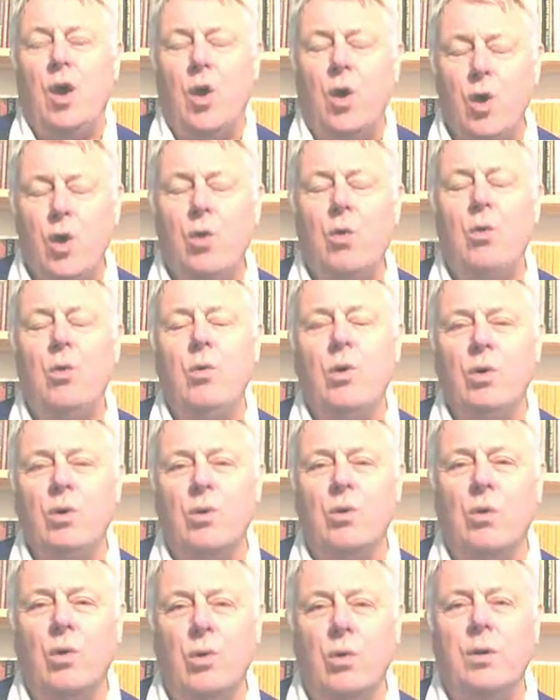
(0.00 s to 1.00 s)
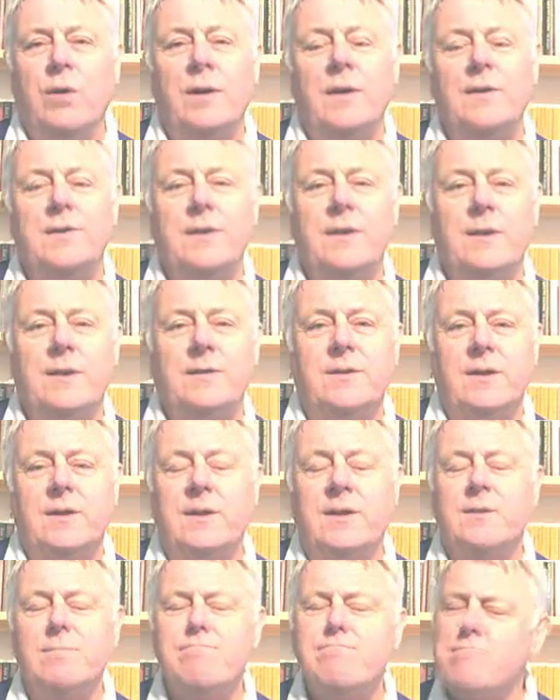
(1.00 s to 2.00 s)
who your audience is, it
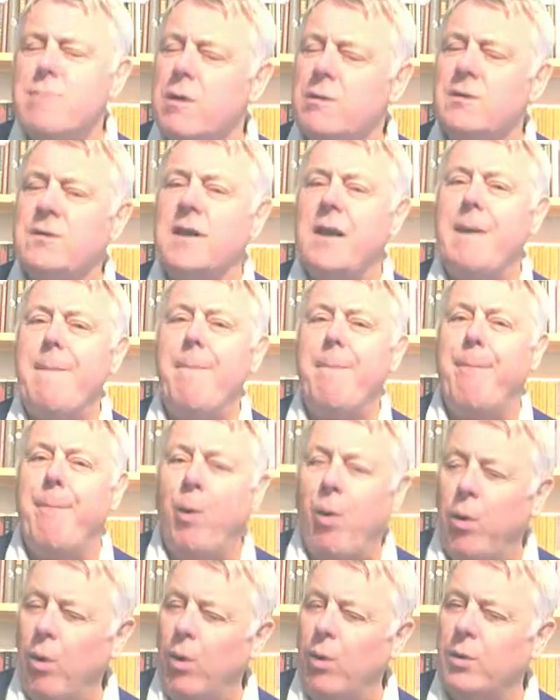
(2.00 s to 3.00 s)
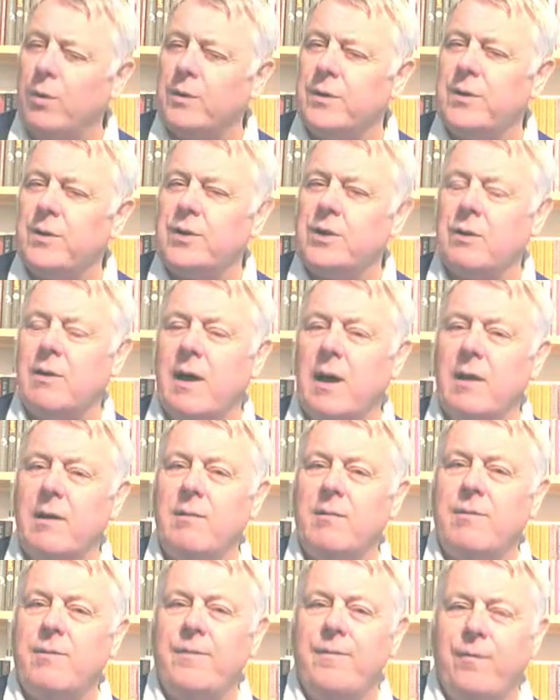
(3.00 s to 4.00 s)
is most important that you
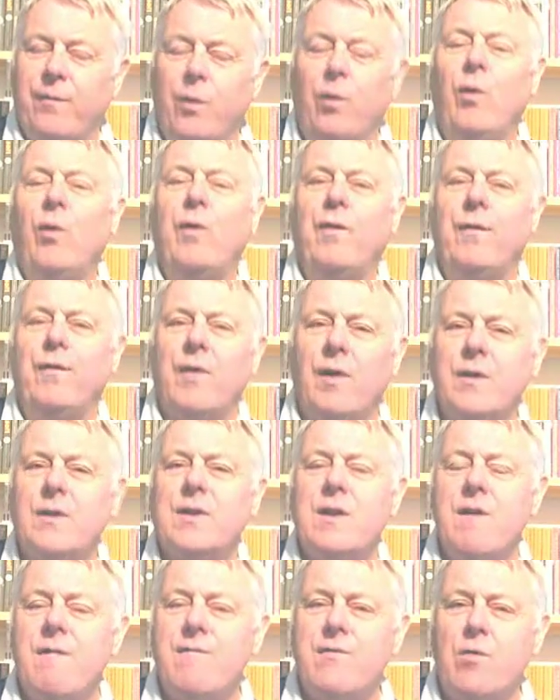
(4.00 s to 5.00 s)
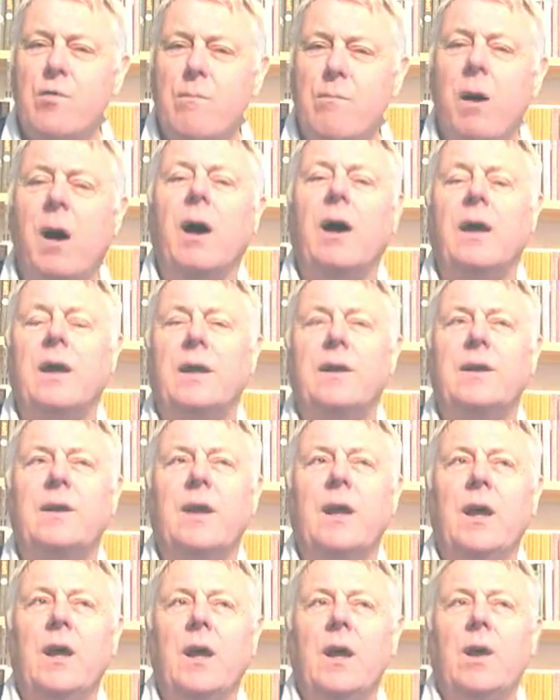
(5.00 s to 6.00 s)
have forefront of your mind
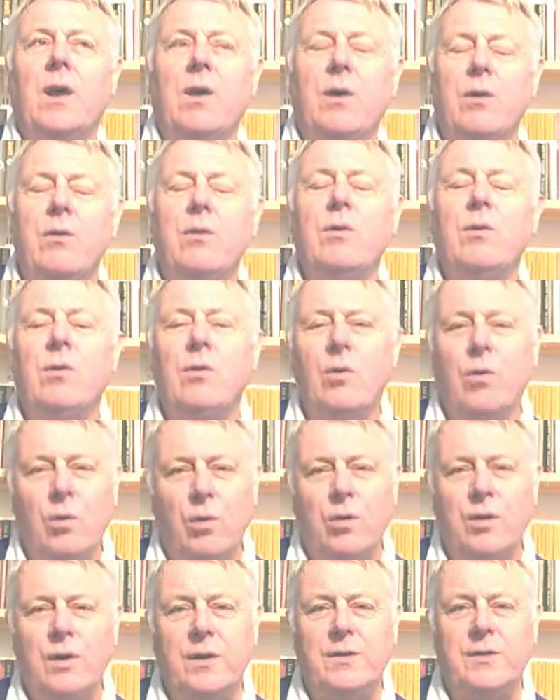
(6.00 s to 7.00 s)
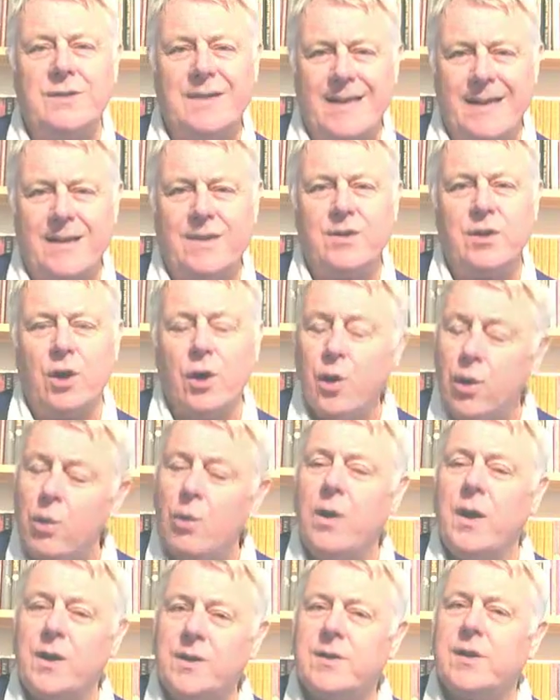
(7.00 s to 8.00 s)
who your audience is,
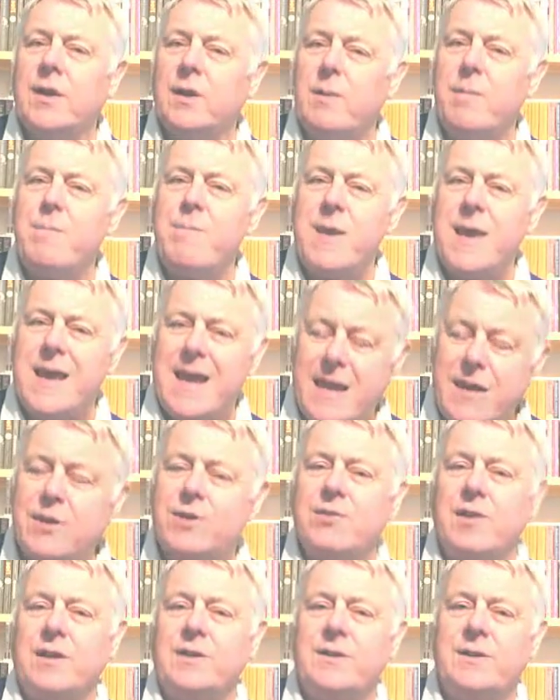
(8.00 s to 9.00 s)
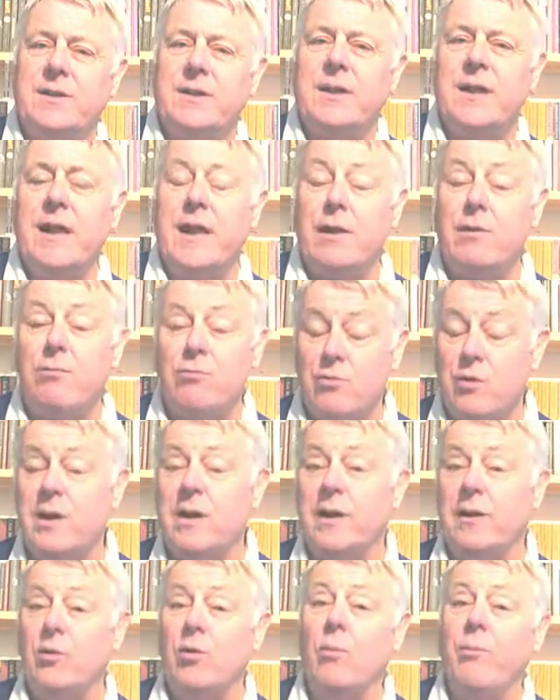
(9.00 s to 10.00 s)
who is going to be interested in
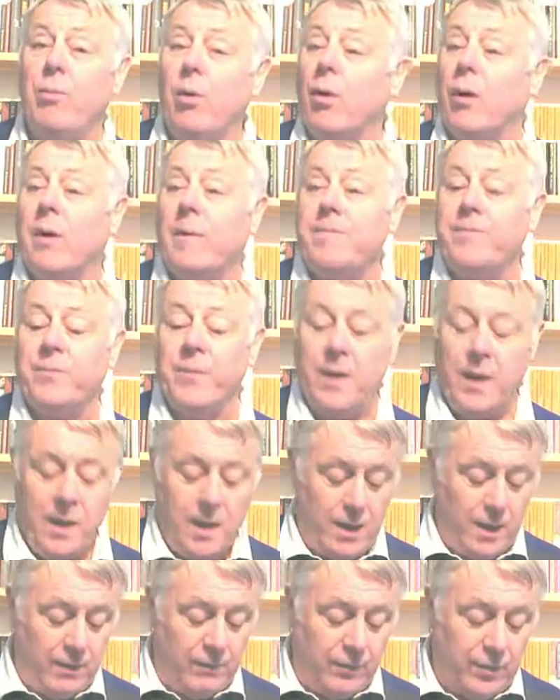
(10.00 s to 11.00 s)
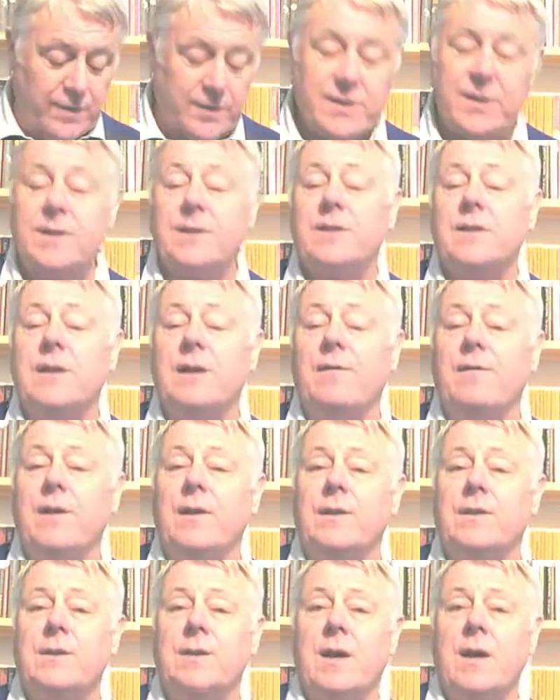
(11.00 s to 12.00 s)
reading your book. For instance, if
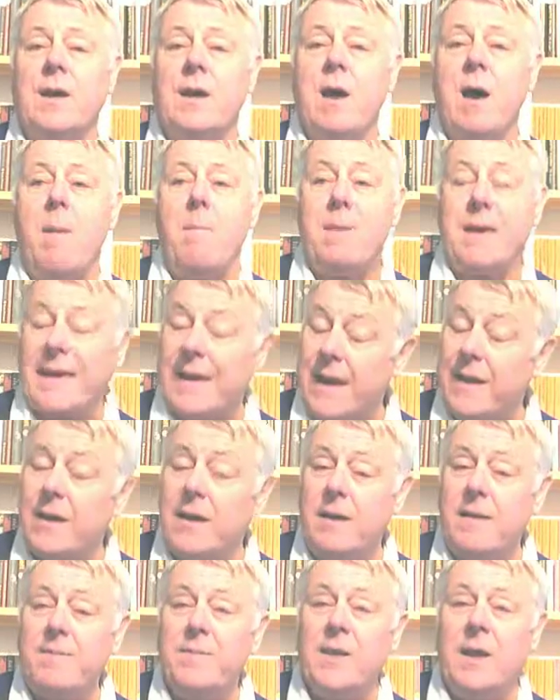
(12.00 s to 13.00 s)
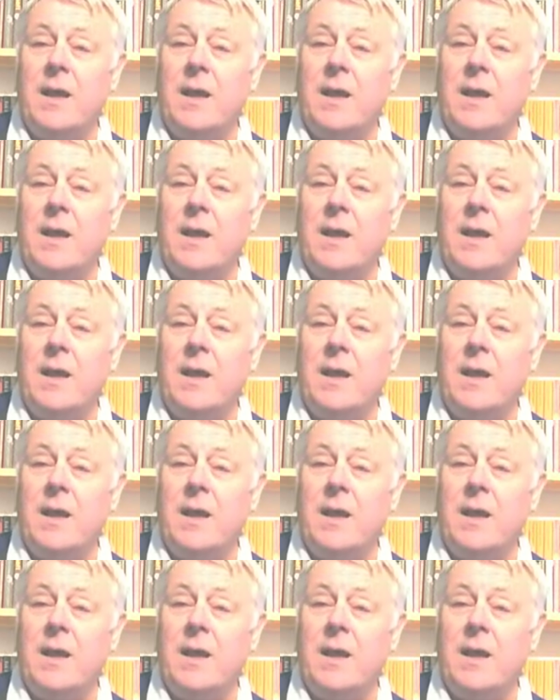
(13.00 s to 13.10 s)
it's a beginner,